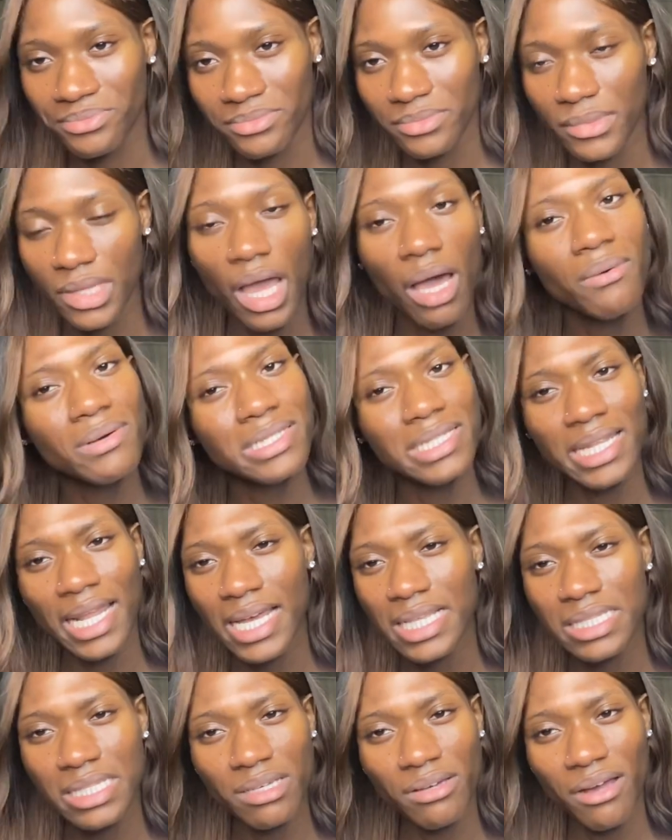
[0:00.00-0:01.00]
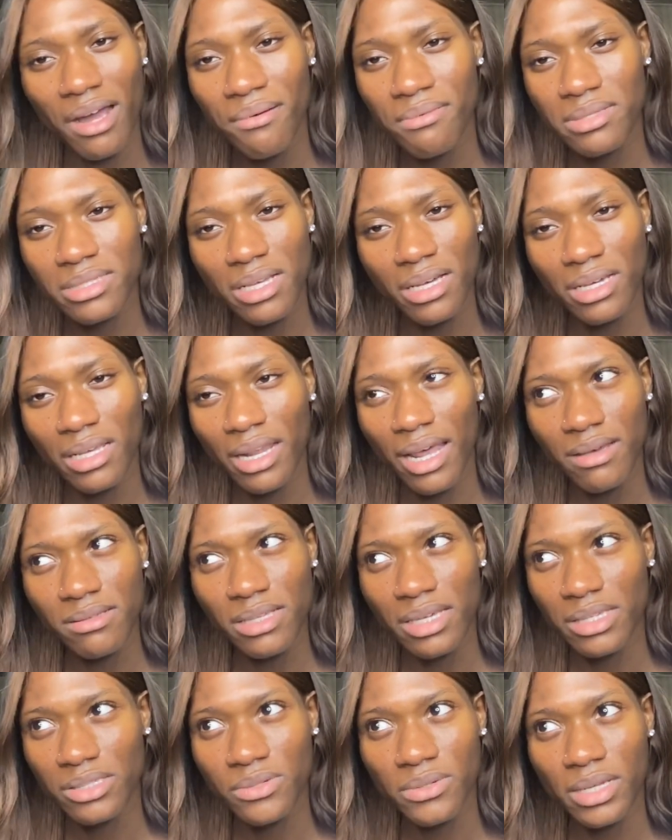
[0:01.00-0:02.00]
I was a 19 girl. I was young and I was
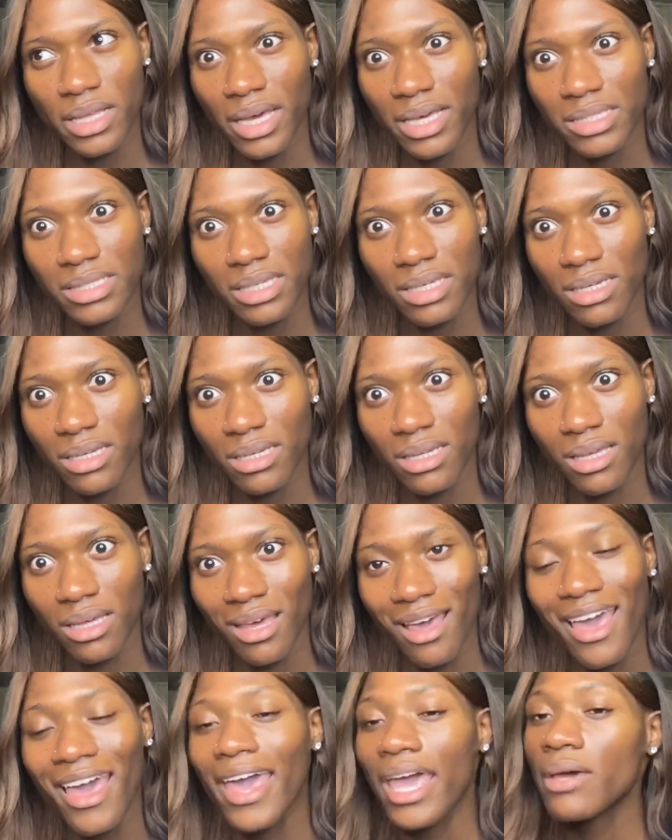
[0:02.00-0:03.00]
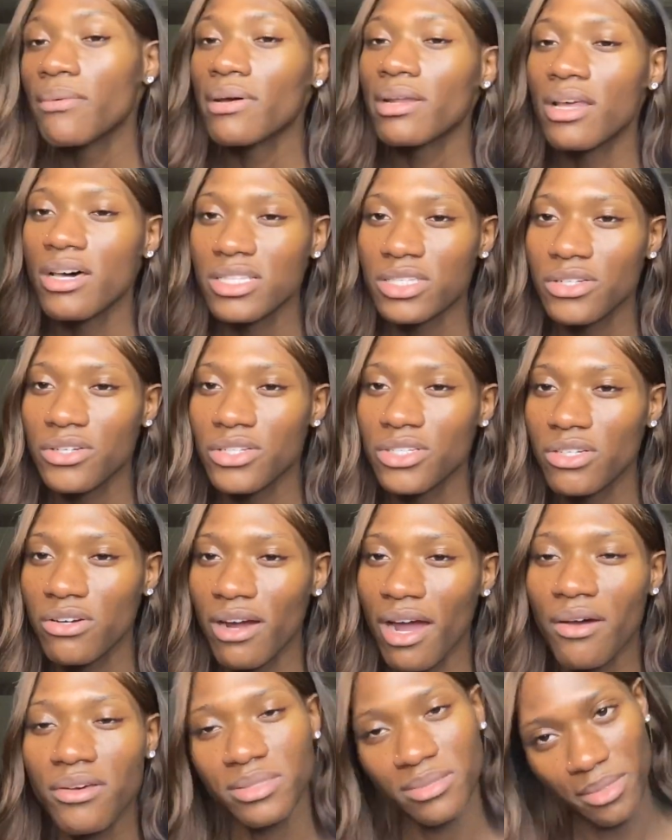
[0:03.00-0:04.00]
like 2018. In my long story
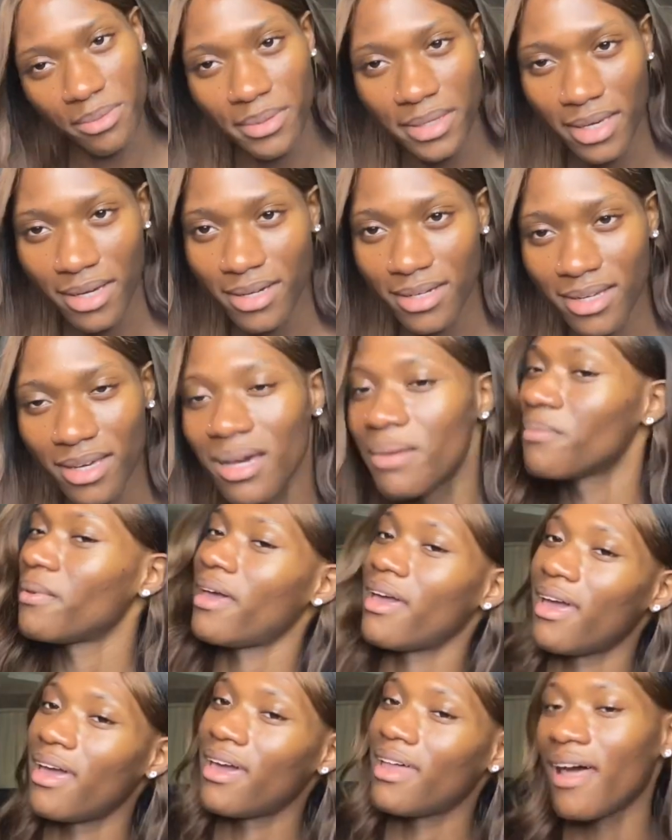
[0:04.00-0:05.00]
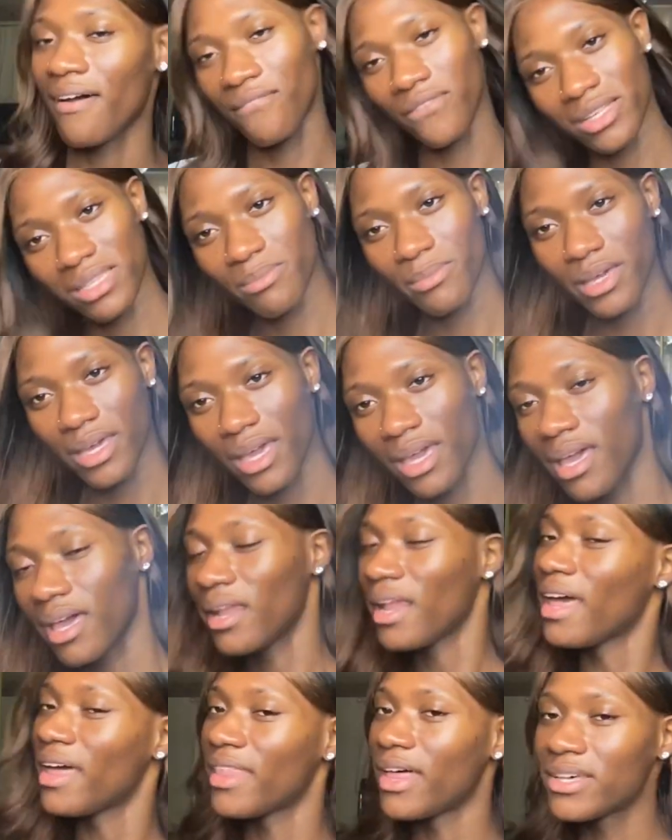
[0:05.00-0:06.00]
short, I was still being young dumb and I fucked him
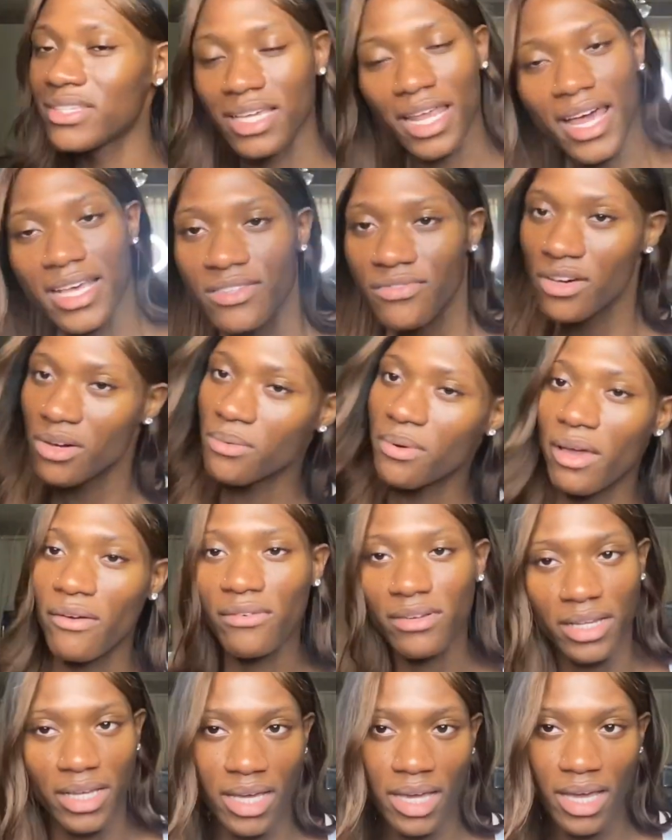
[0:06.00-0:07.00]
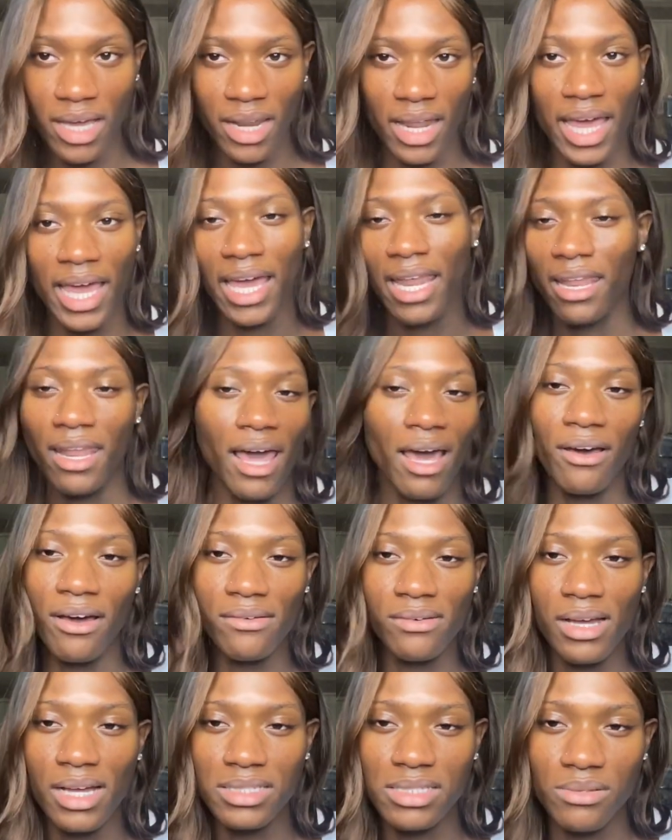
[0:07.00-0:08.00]
again. And that was the last fuck we ever did. And I don't
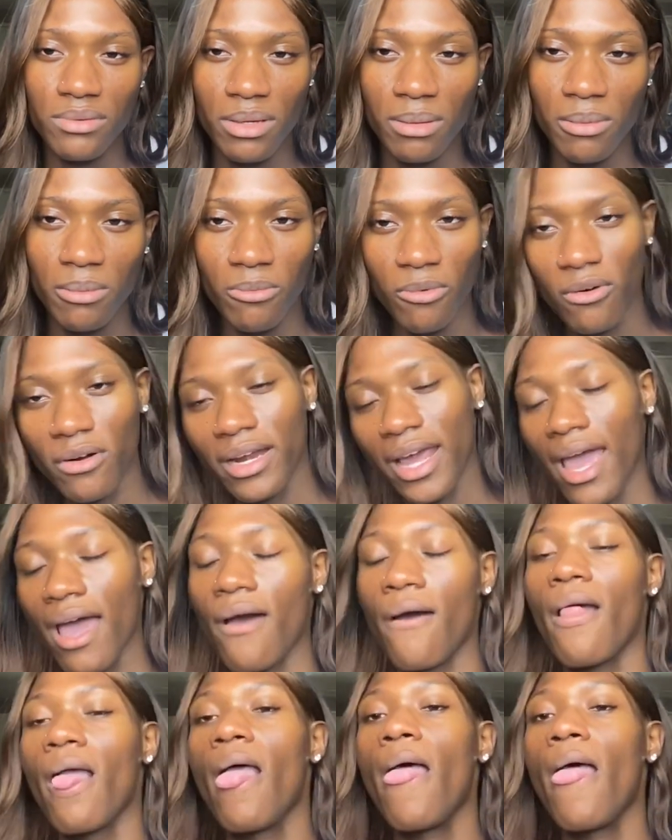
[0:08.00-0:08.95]
have contact with him no more now.